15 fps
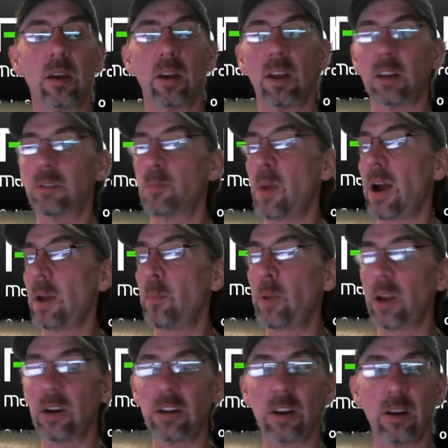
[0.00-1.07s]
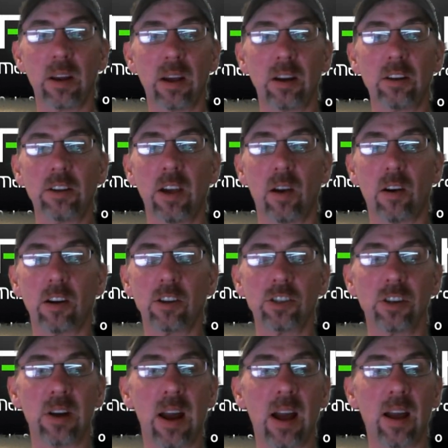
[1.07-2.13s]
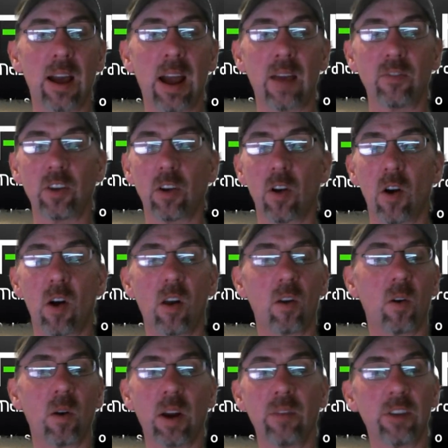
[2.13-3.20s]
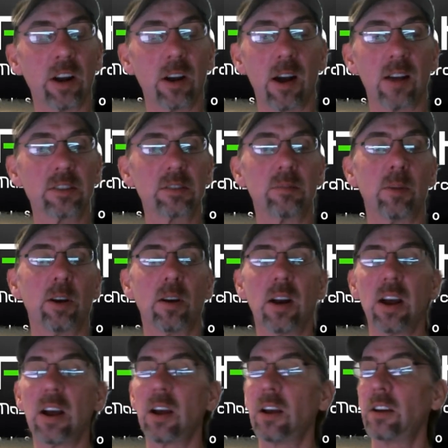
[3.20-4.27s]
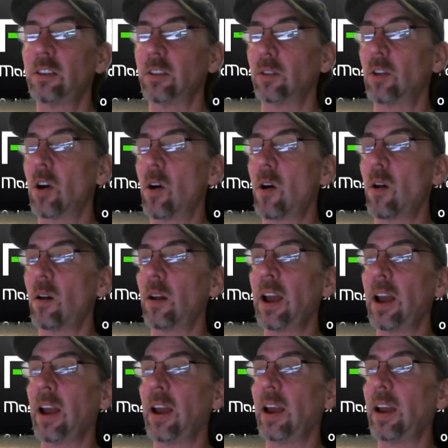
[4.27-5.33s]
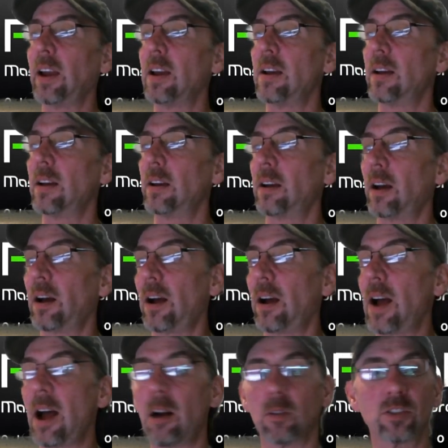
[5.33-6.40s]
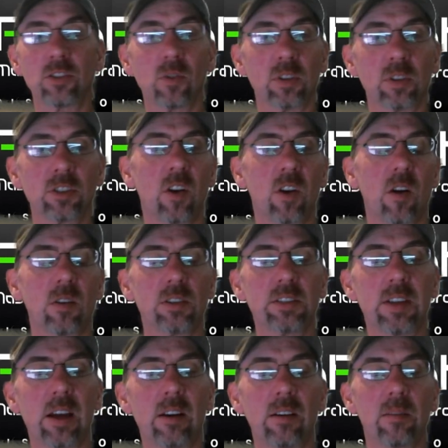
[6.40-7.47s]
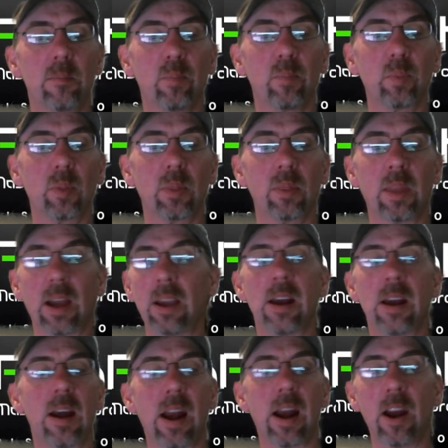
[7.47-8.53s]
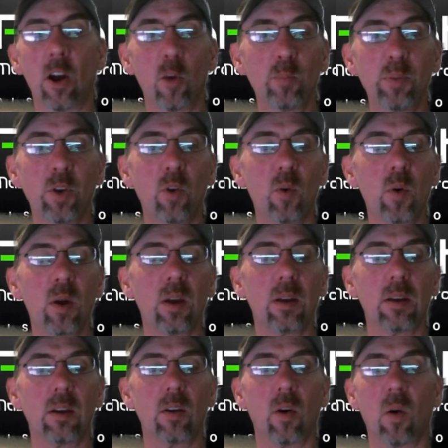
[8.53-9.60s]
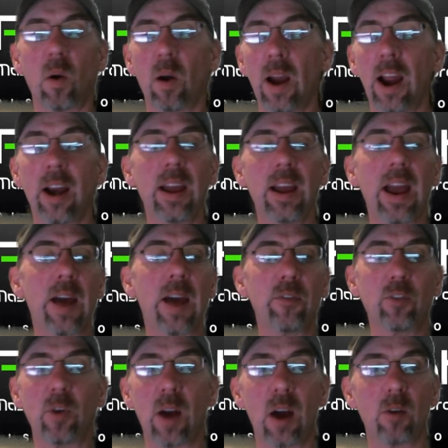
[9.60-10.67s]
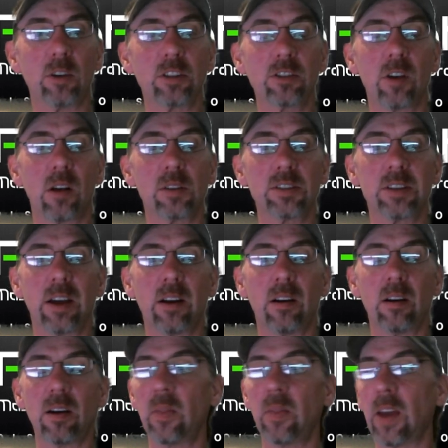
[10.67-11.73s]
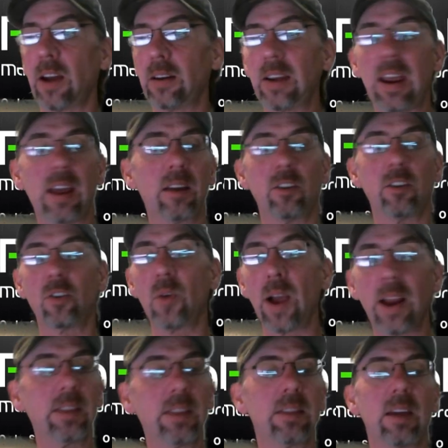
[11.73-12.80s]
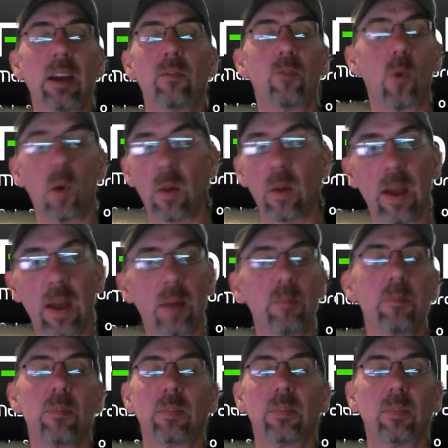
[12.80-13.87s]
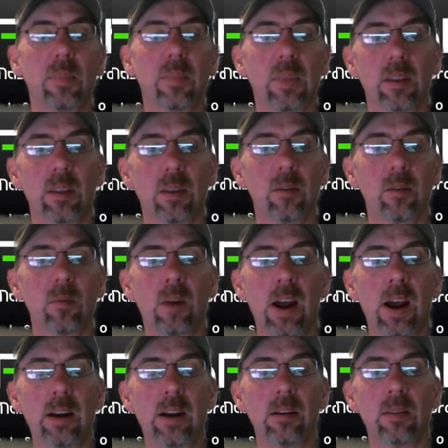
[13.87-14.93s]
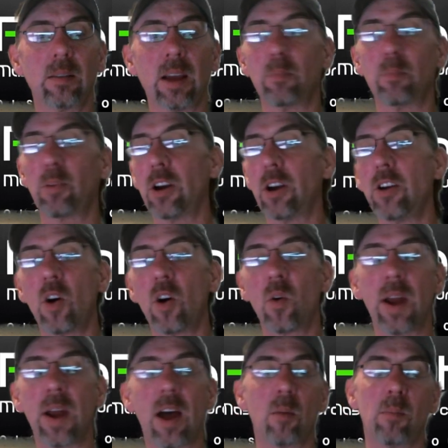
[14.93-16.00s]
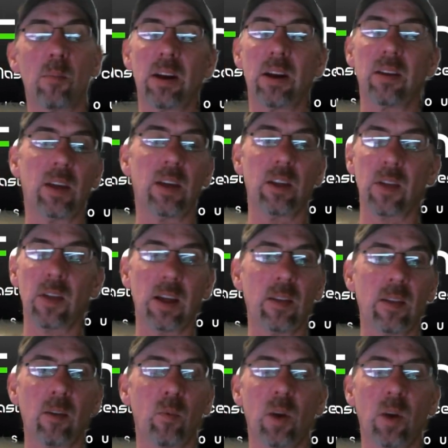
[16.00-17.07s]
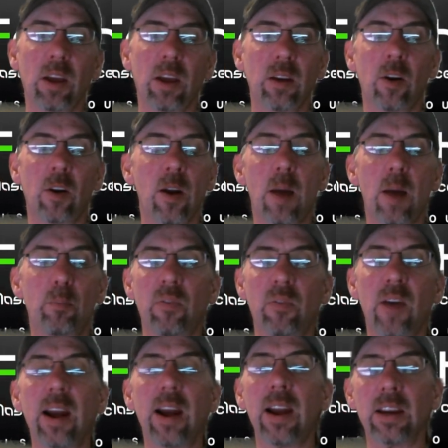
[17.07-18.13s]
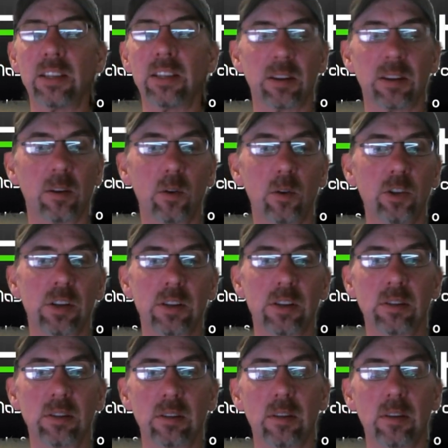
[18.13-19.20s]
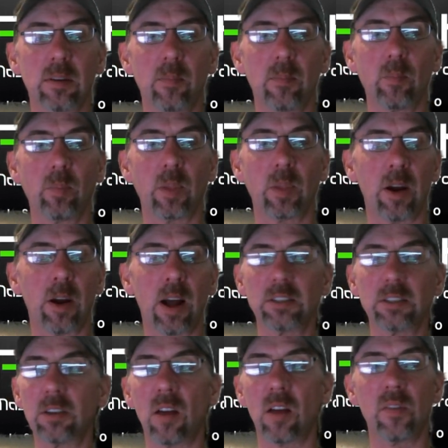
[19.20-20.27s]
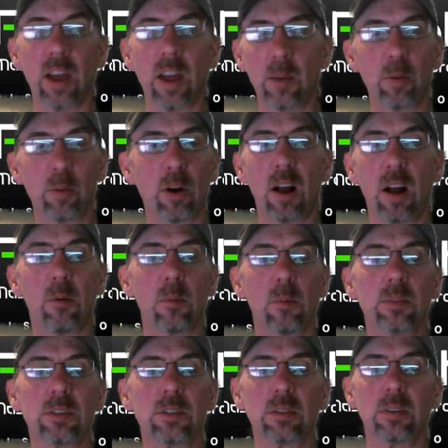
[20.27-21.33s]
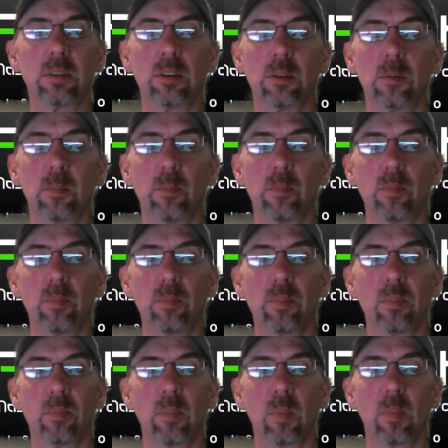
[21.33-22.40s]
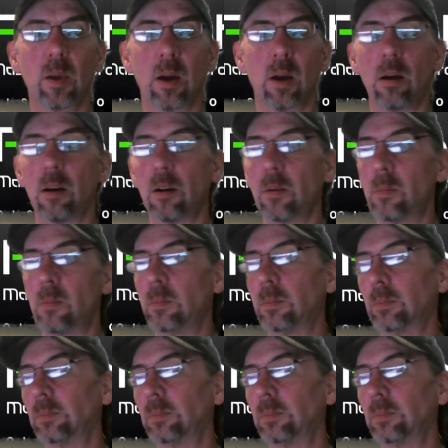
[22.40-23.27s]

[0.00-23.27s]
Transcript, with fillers: It's my opinion that carriers should not have to call or even a customer to call a uh, outsourced call center that cannot help you or any after hours call center that can't do anything for them right they can put a note down but they're really they're not providing any solutions they're not solving any problems um,